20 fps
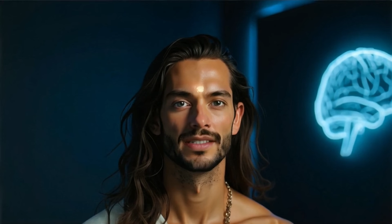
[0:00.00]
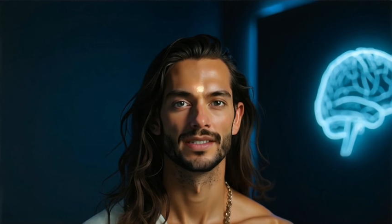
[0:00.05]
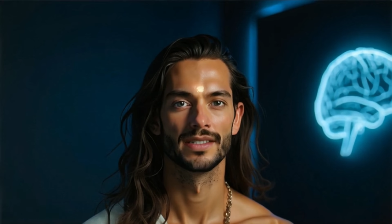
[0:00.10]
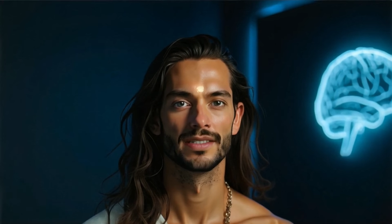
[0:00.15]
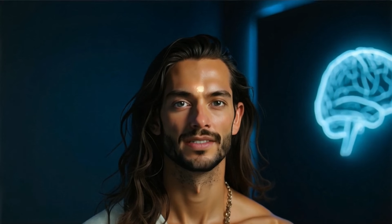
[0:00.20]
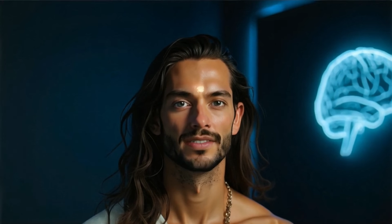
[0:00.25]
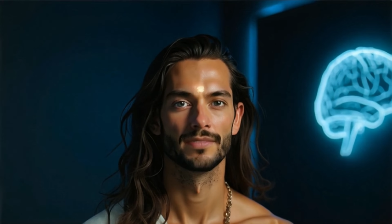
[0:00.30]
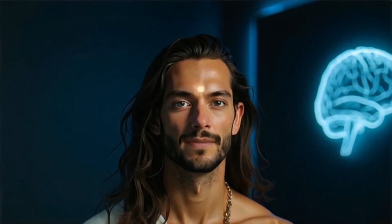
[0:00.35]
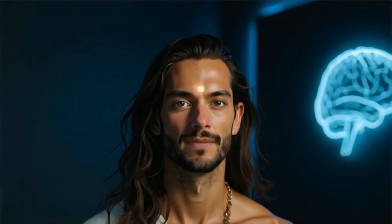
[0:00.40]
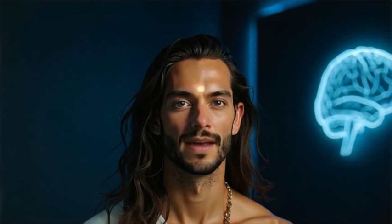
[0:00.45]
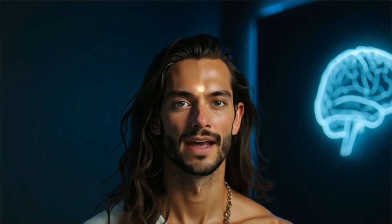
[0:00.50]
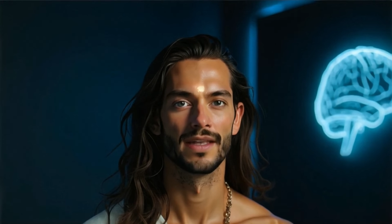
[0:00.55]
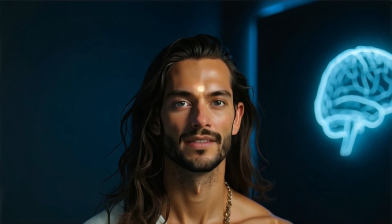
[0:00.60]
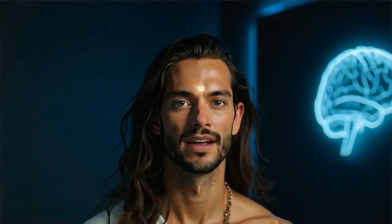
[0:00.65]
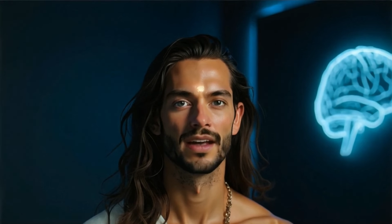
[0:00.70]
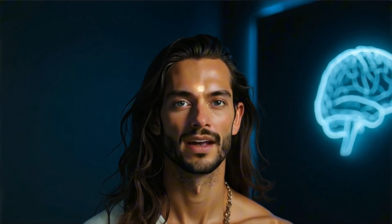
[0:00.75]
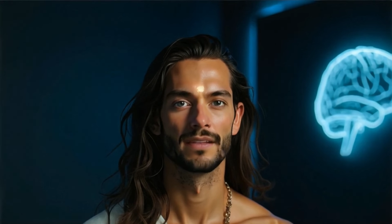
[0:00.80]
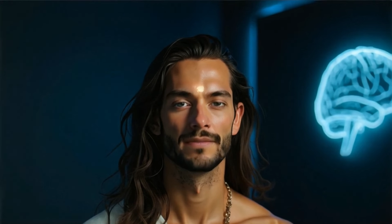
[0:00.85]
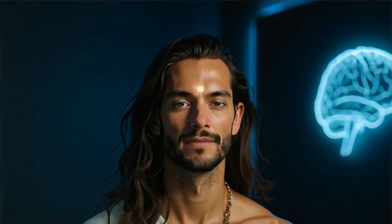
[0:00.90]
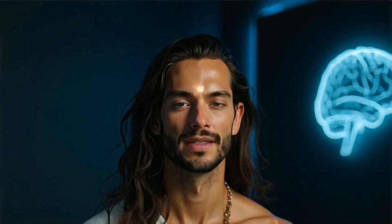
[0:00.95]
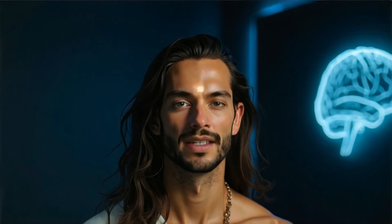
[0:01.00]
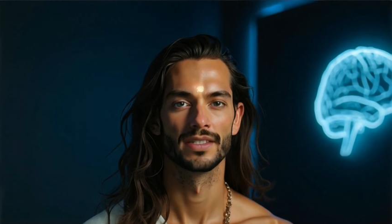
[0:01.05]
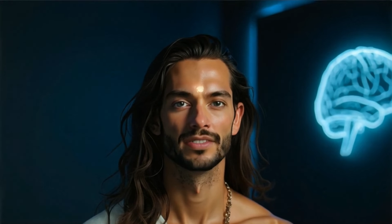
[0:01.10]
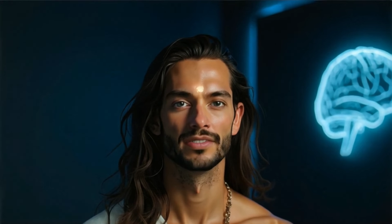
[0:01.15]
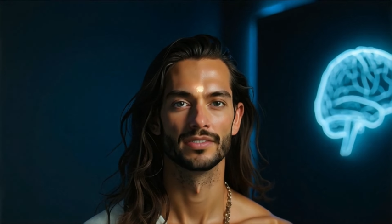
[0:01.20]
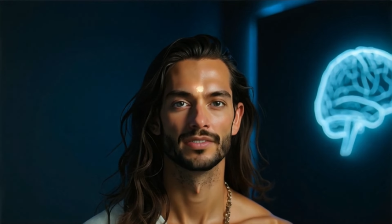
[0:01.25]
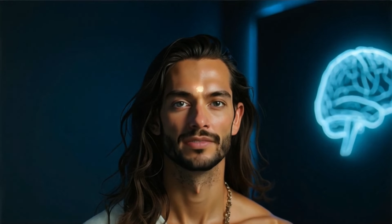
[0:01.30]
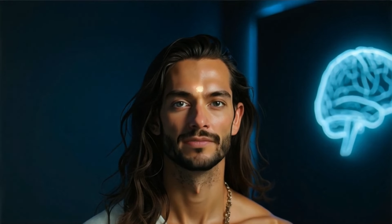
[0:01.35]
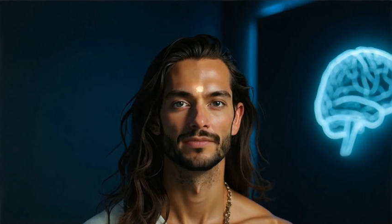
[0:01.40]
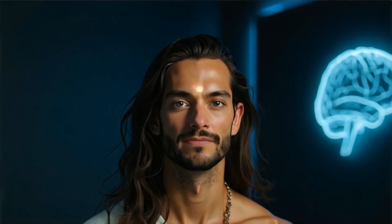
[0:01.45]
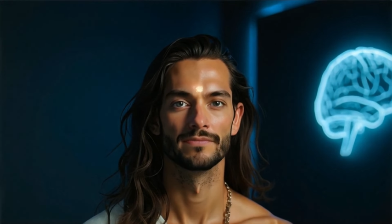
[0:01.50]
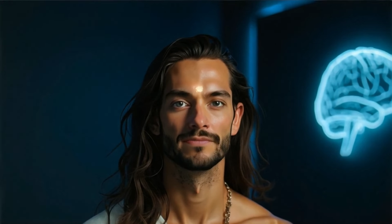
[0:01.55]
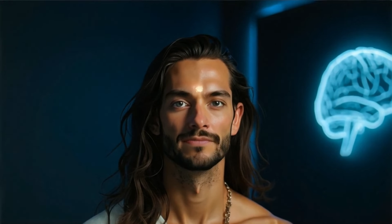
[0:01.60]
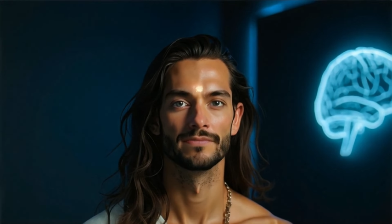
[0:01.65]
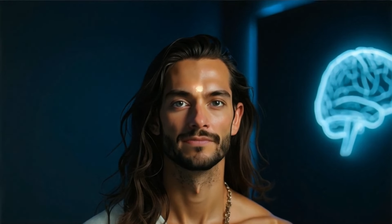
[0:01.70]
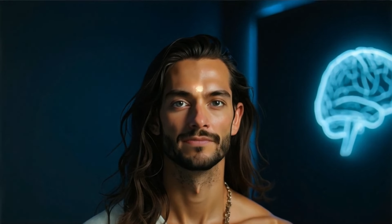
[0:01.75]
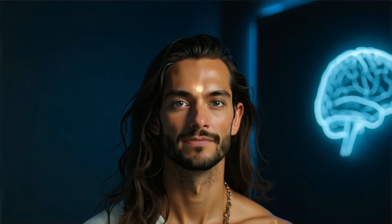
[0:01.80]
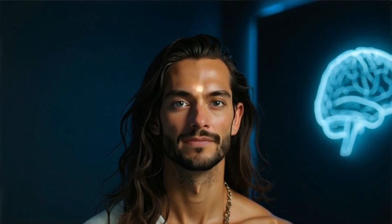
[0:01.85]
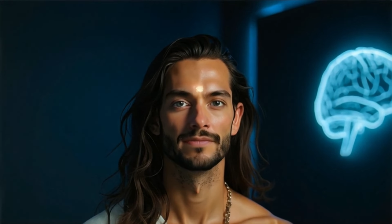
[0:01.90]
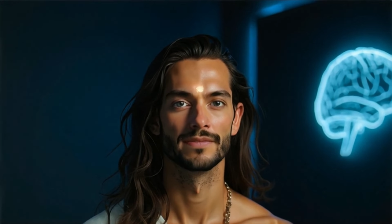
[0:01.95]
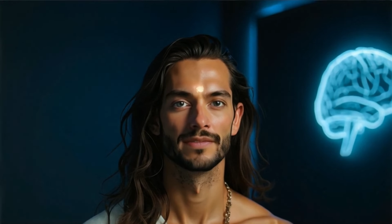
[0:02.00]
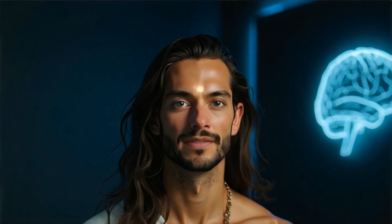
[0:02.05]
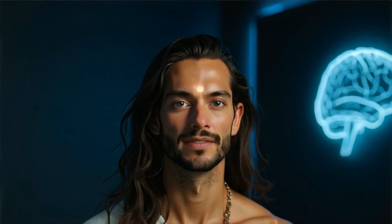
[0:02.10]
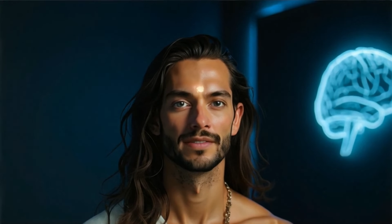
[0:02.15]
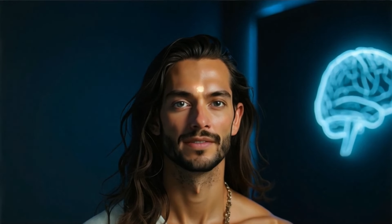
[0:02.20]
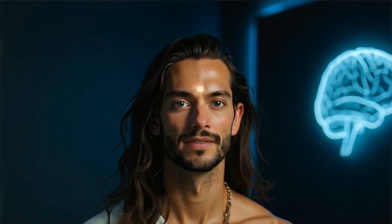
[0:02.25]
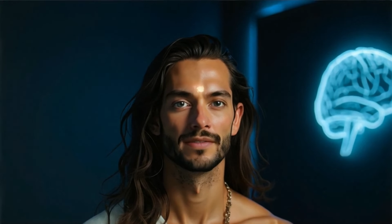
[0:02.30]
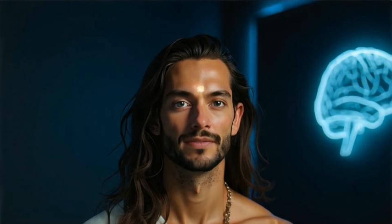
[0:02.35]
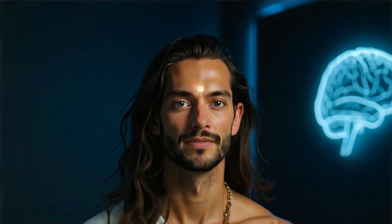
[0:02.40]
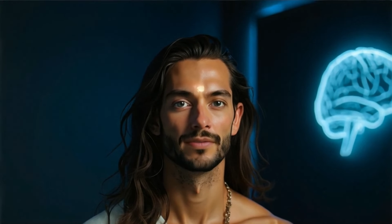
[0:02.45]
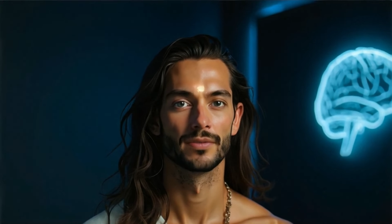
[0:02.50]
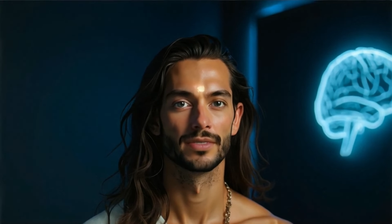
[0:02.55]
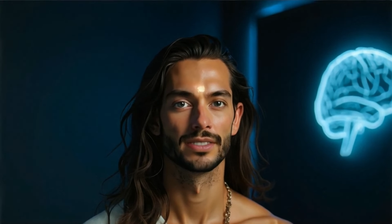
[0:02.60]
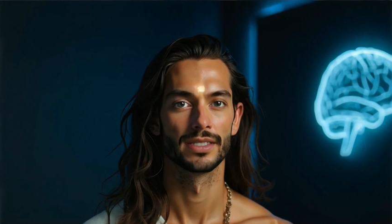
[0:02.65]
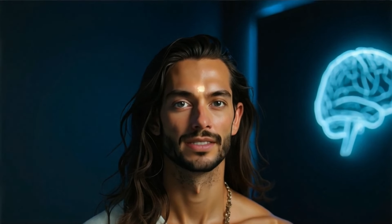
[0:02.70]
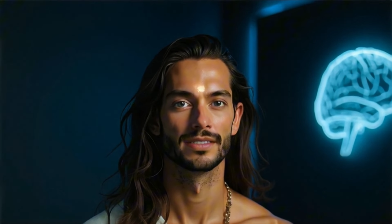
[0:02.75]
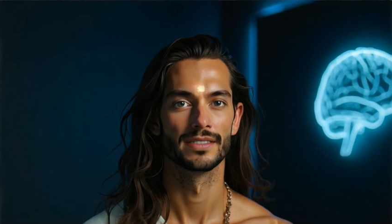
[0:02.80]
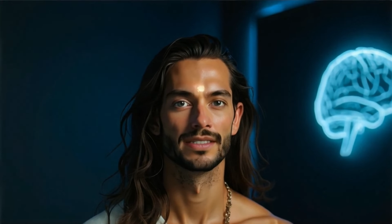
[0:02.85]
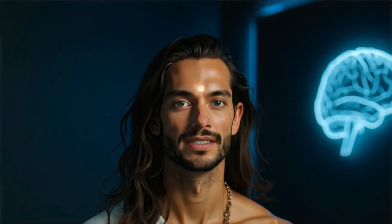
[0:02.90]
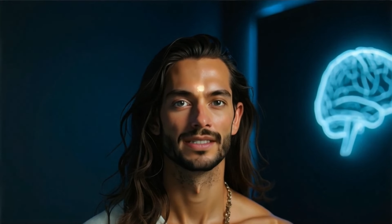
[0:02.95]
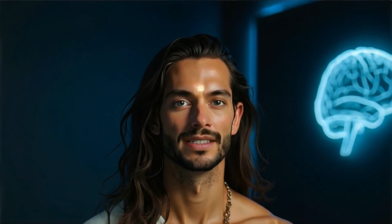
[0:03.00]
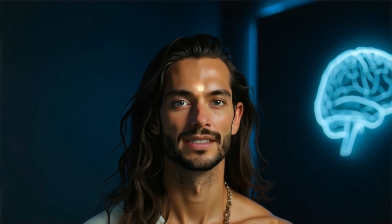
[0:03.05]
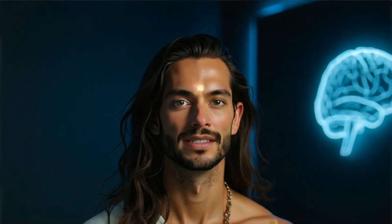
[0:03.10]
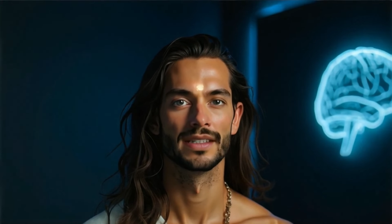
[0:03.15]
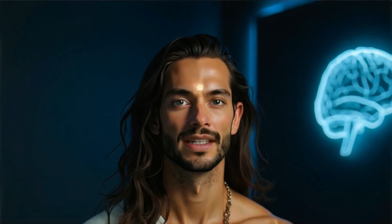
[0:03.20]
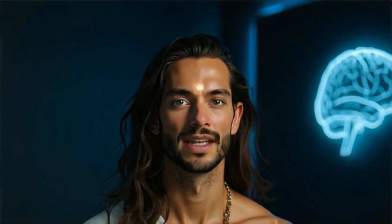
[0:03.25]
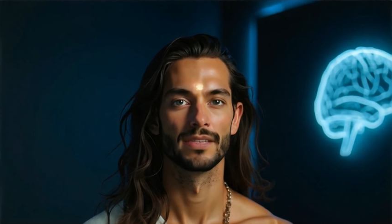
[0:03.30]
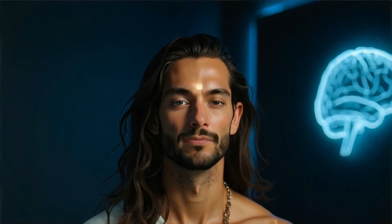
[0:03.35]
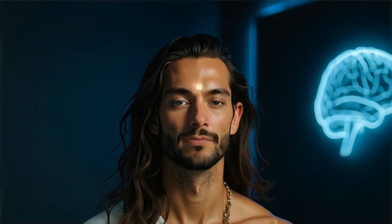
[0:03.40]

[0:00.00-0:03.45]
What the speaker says: It's a bad combination. Fertility and